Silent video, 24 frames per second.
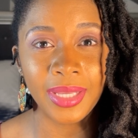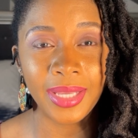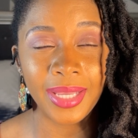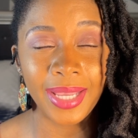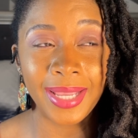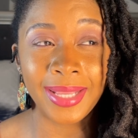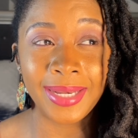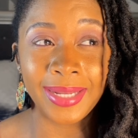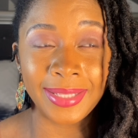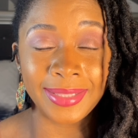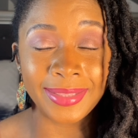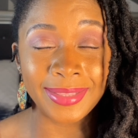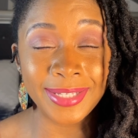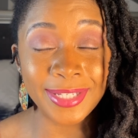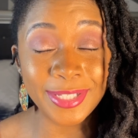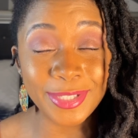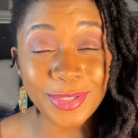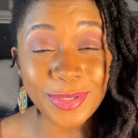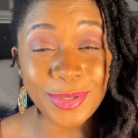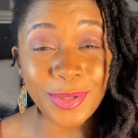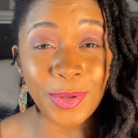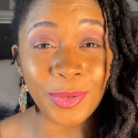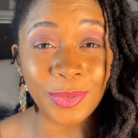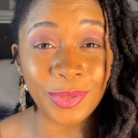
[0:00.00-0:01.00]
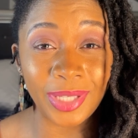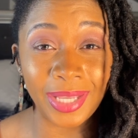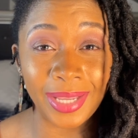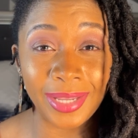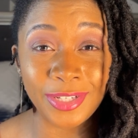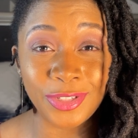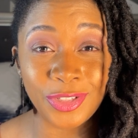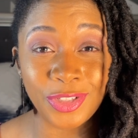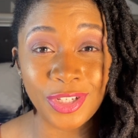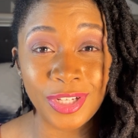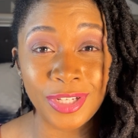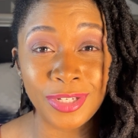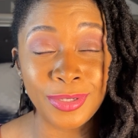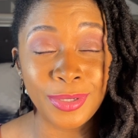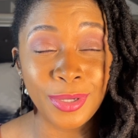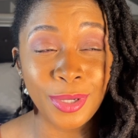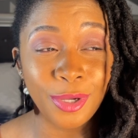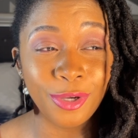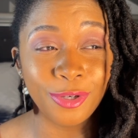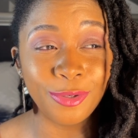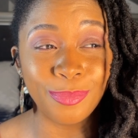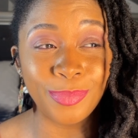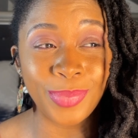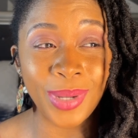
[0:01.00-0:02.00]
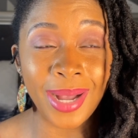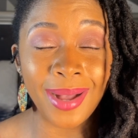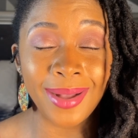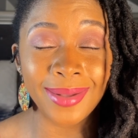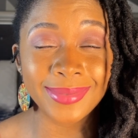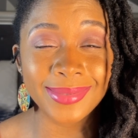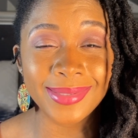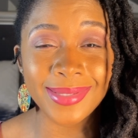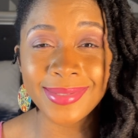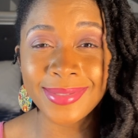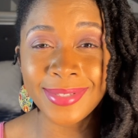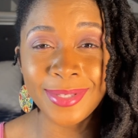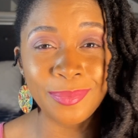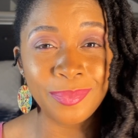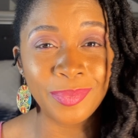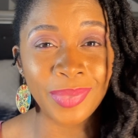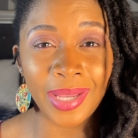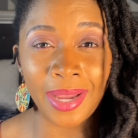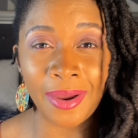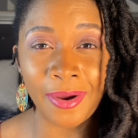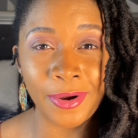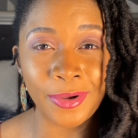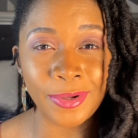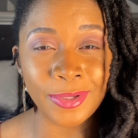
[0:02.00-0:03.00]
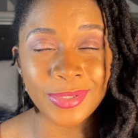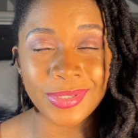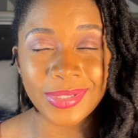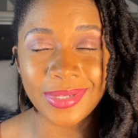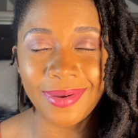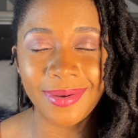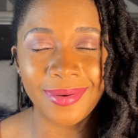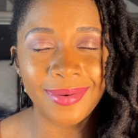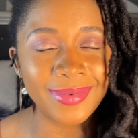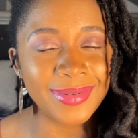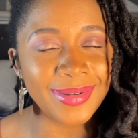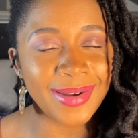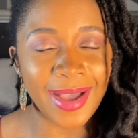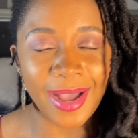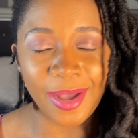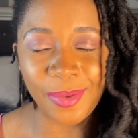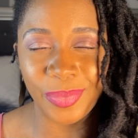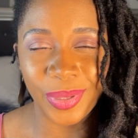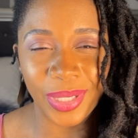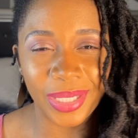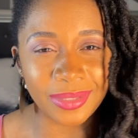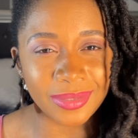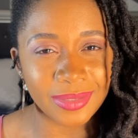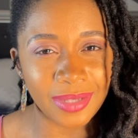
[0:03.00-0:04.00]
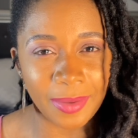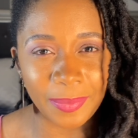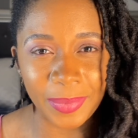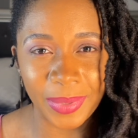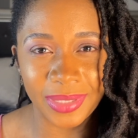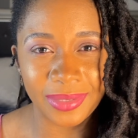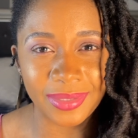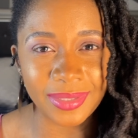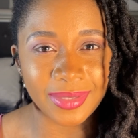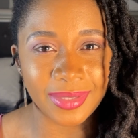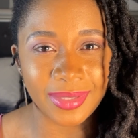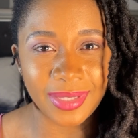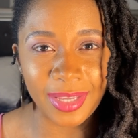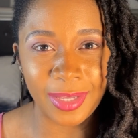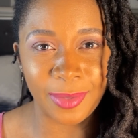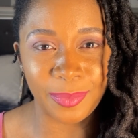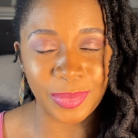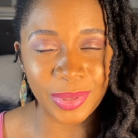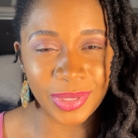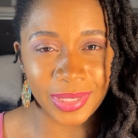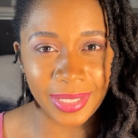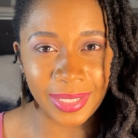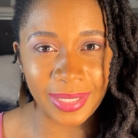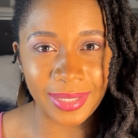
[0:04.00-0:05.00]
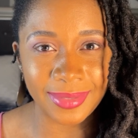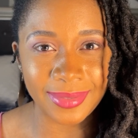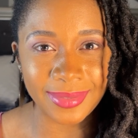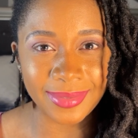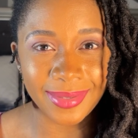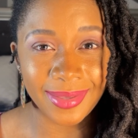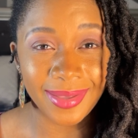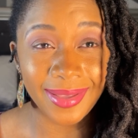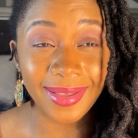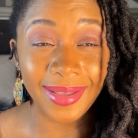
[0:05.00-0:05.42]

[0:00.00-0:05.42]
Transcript: And at this location, boxes and barrels are not picked up at the same place.